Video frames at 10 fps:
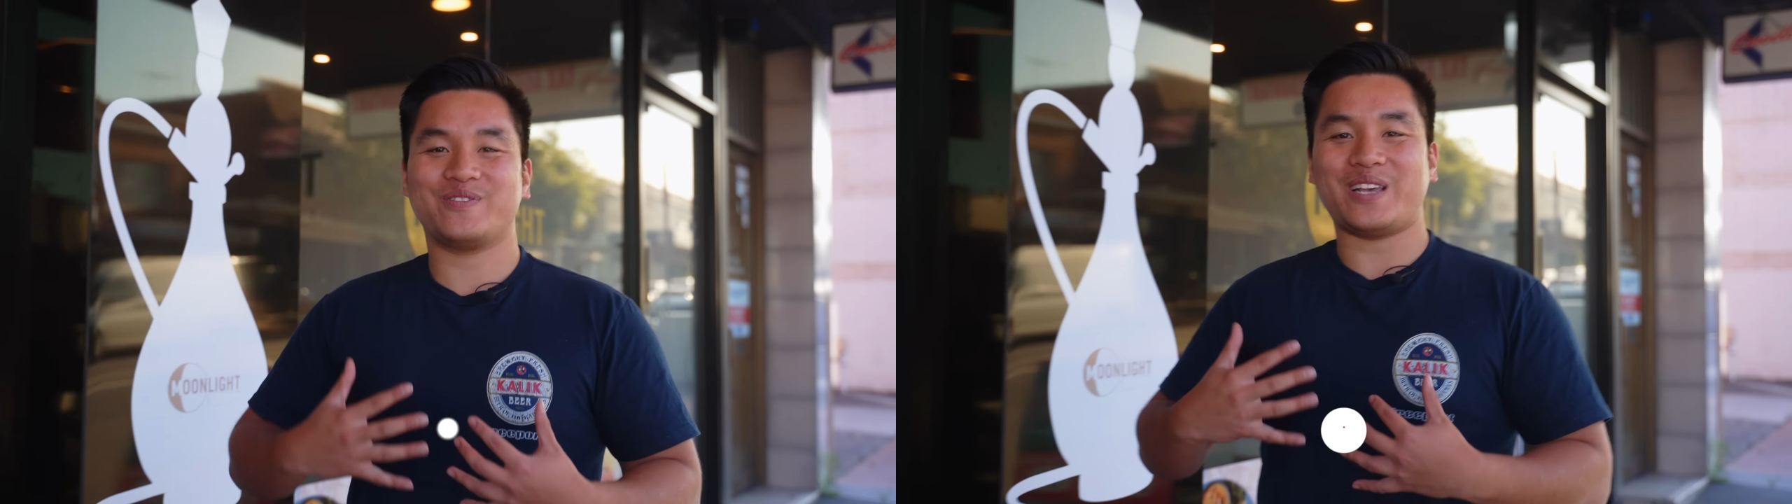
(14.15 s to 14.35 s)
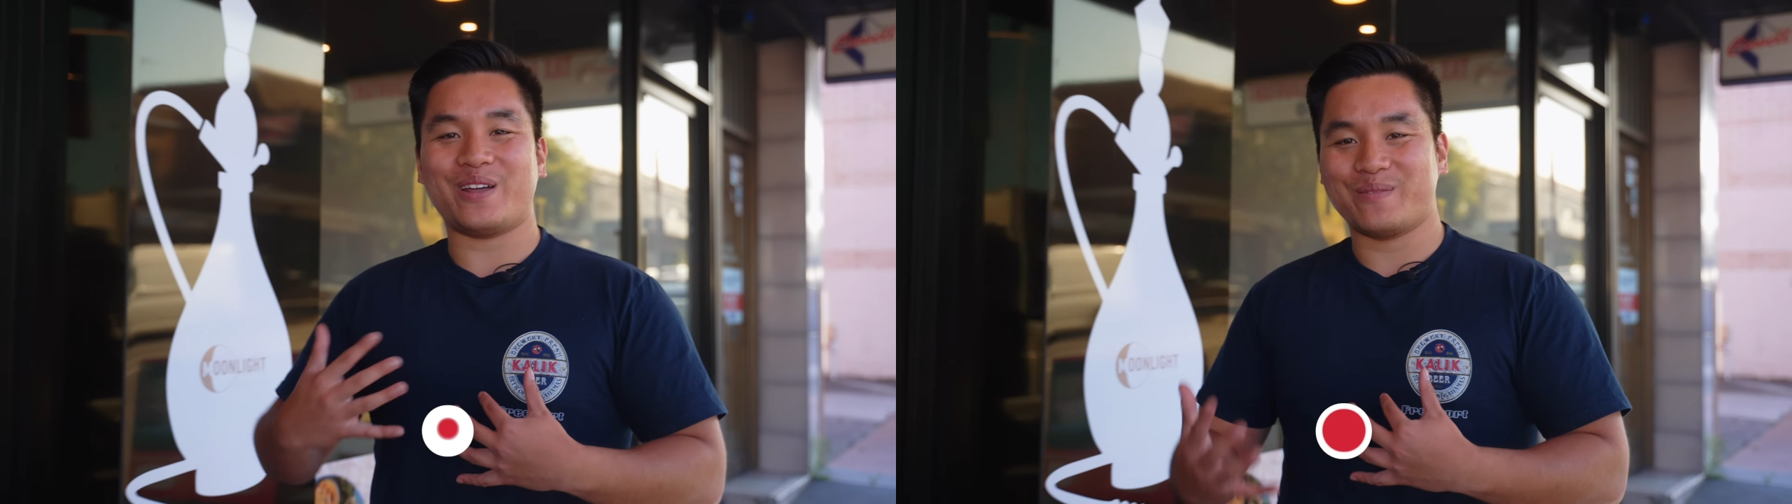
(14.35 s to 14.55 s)

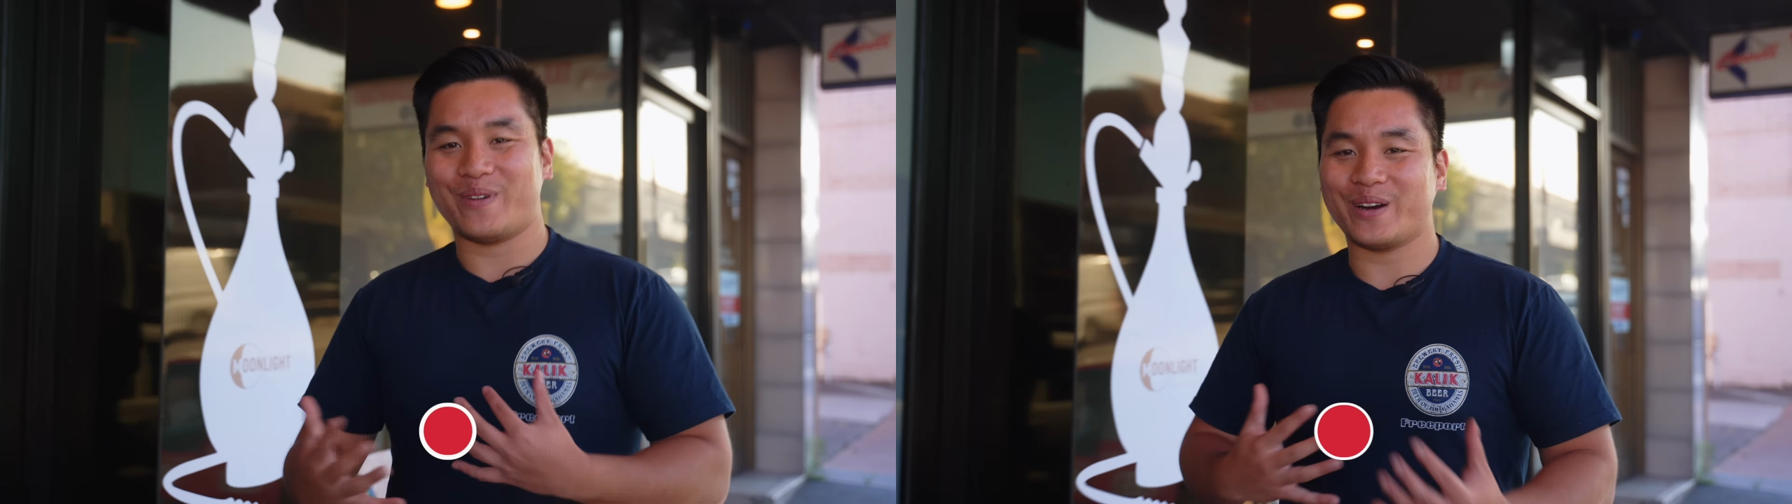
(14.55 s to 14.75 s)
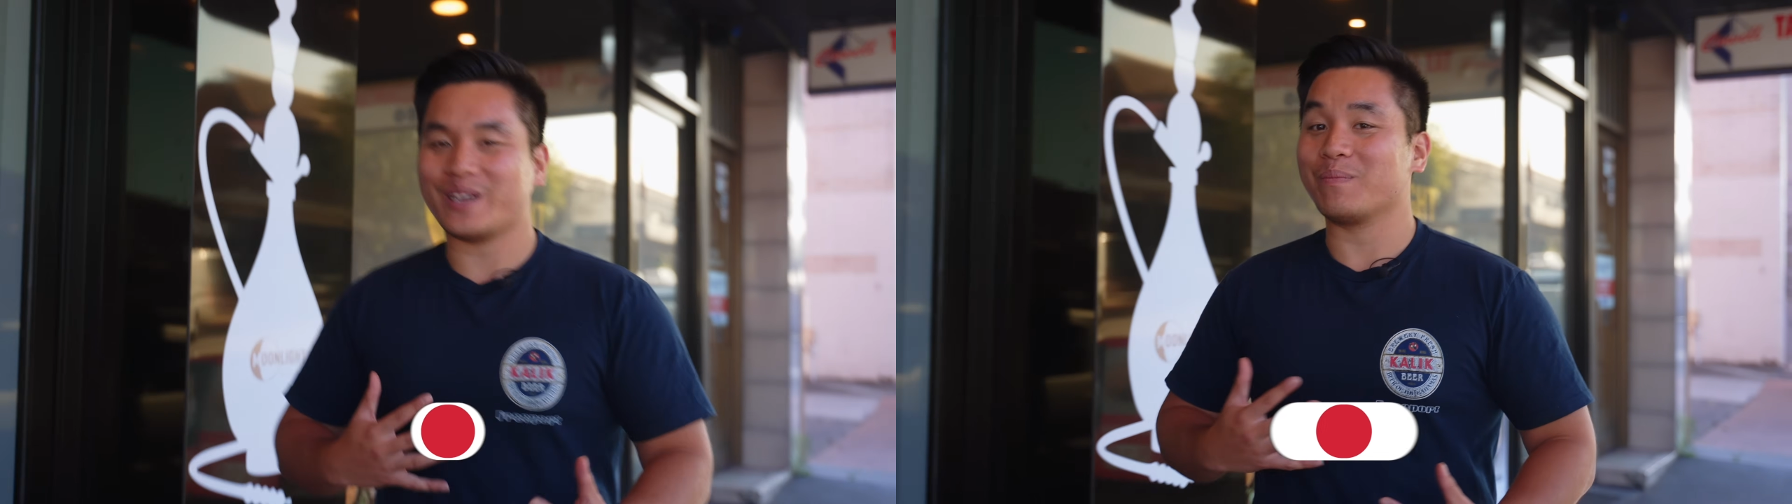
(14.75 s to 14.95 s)
South
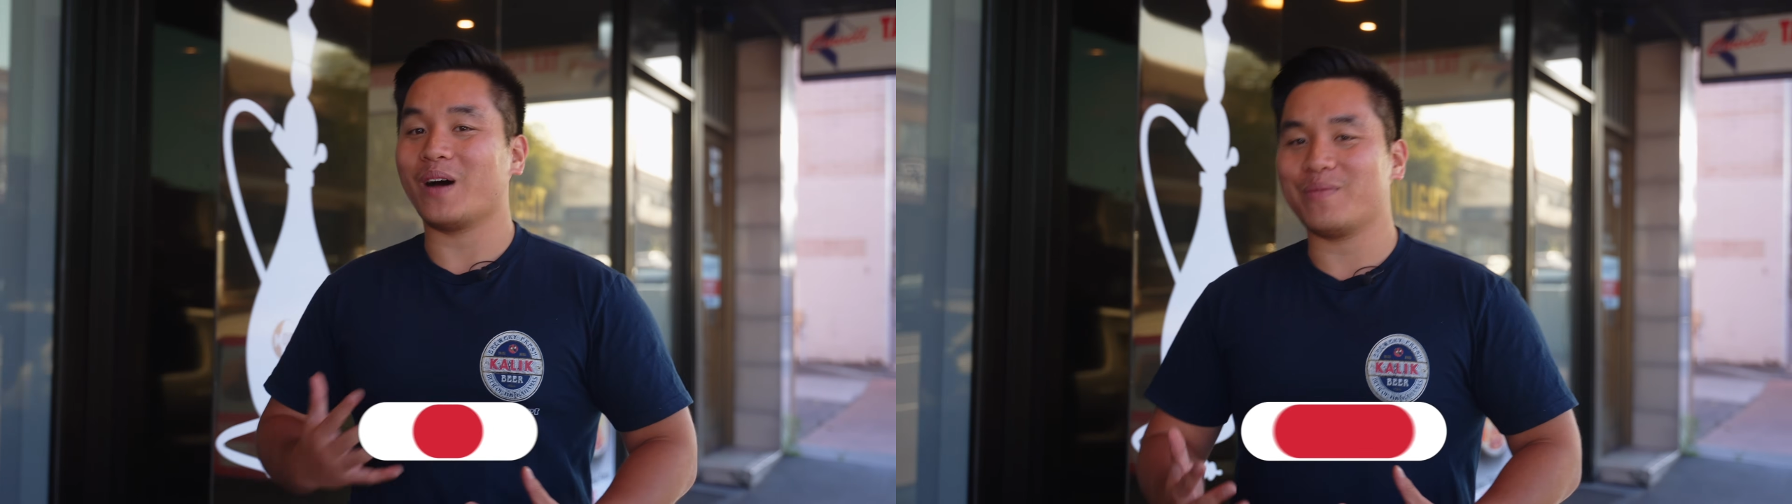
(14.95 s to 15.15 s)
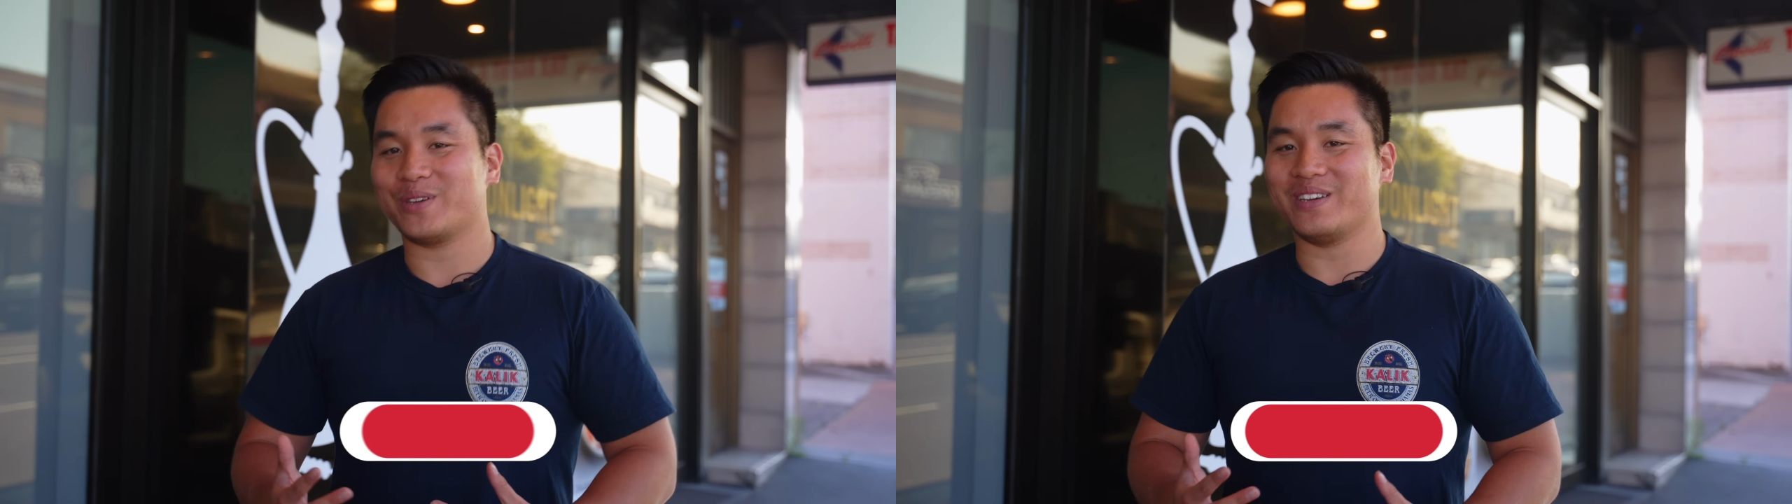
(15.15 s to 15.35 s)
American
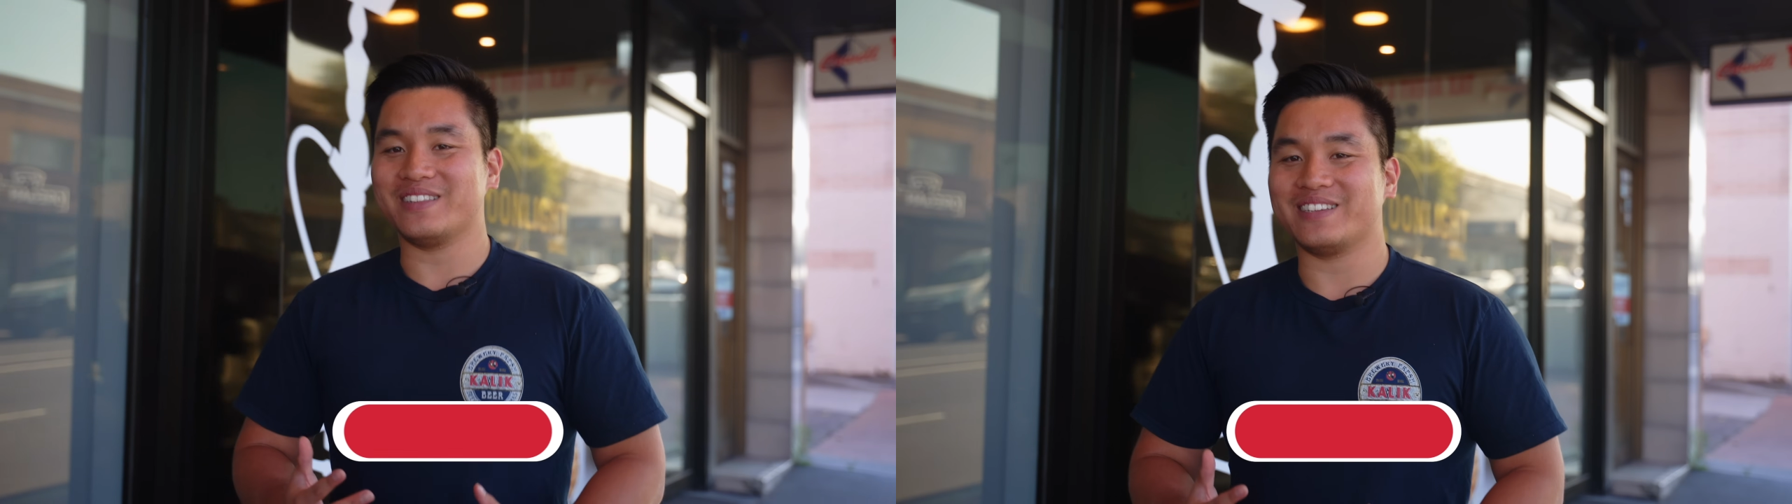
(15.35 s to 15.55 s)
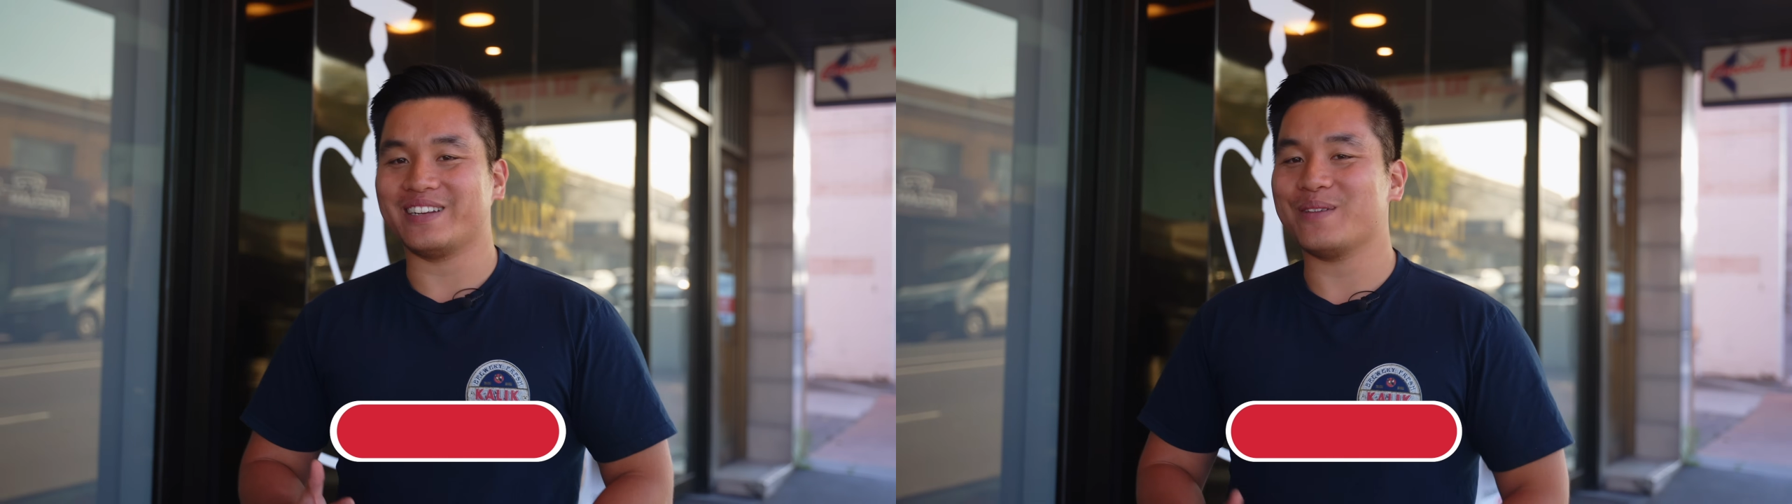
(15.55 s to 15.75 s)
barbecue in Sydney,